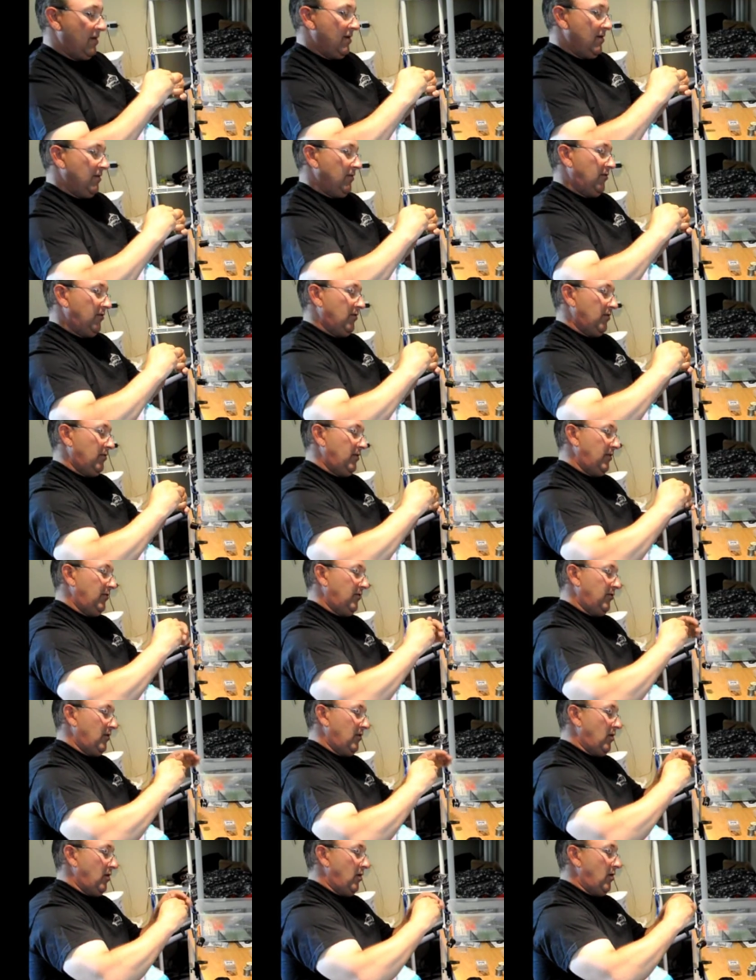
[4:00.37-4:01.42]
So these
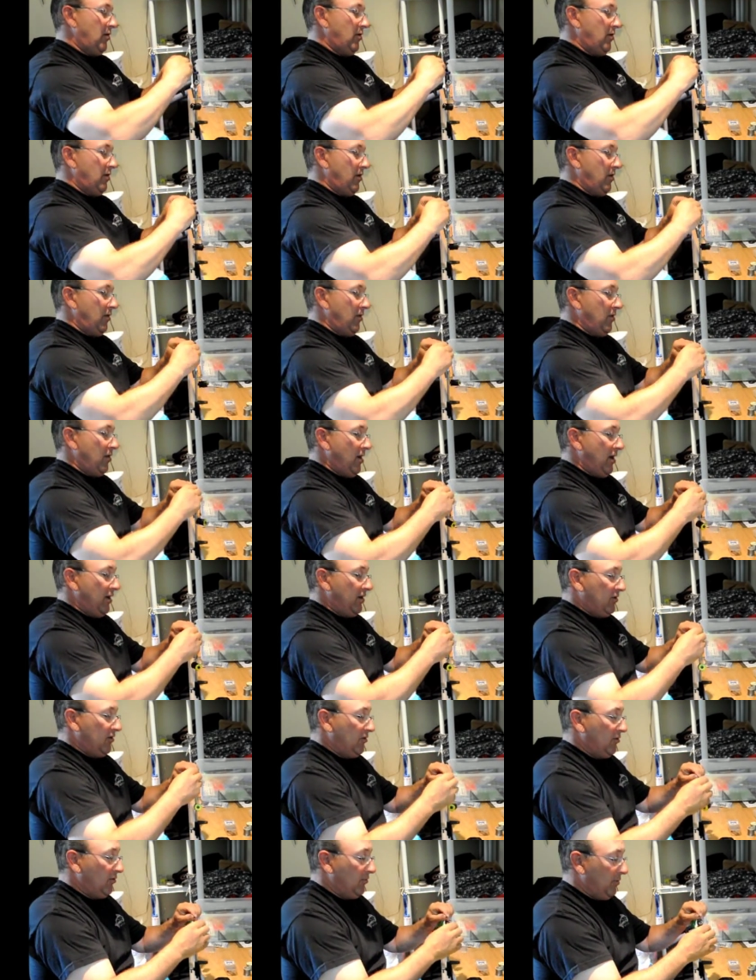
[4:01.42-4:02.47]
are not
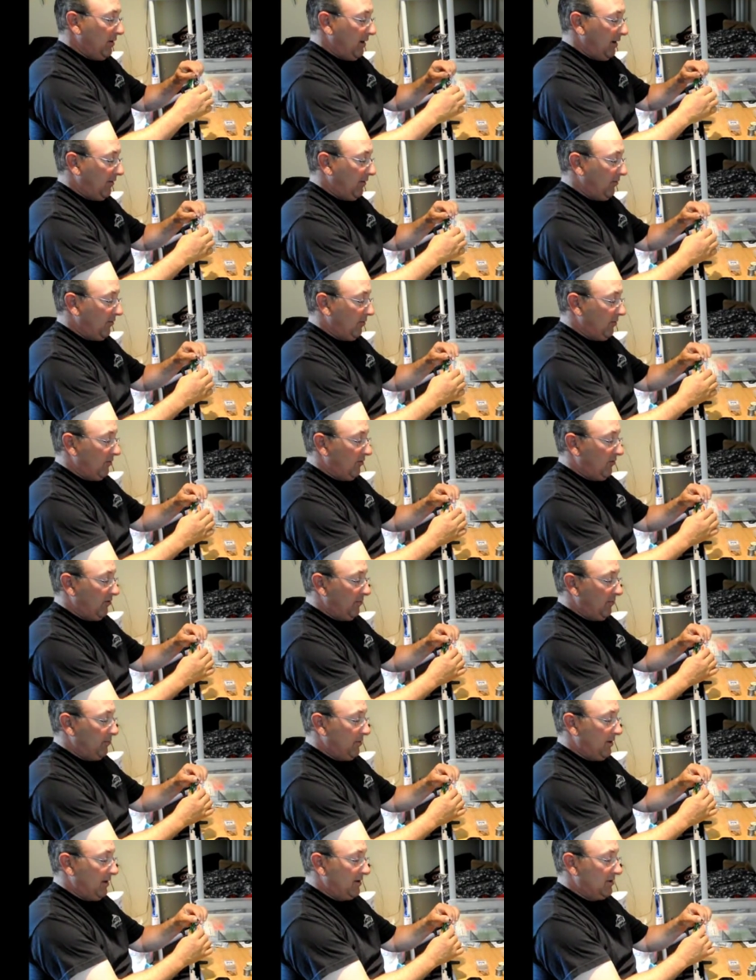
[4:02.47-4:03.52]
too big. So just a
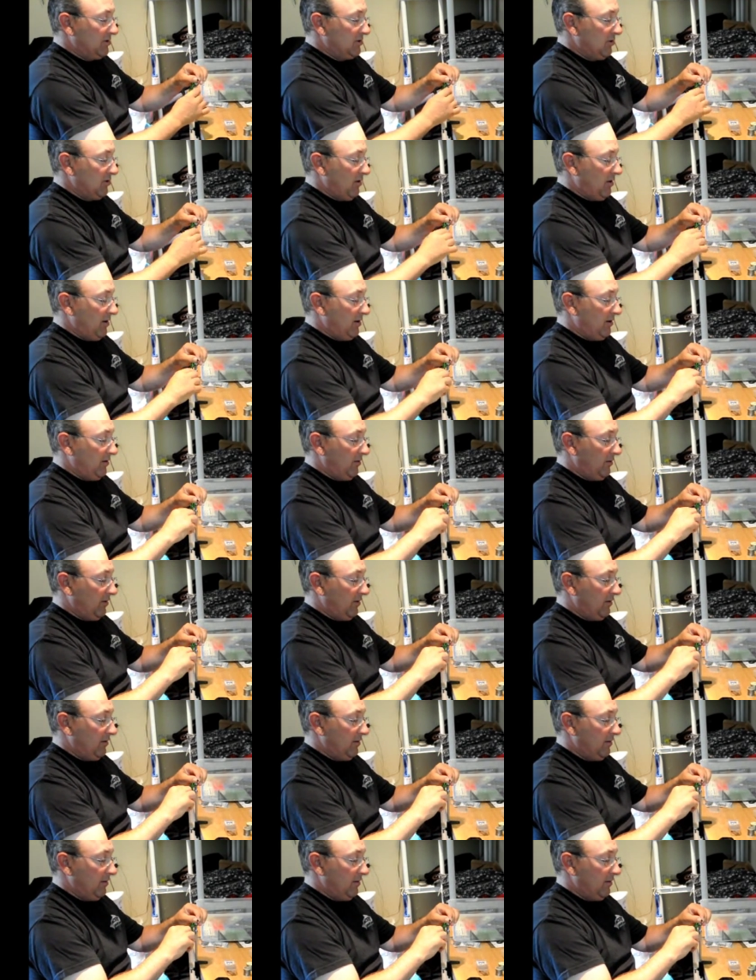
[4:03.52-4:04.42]
pinch onto the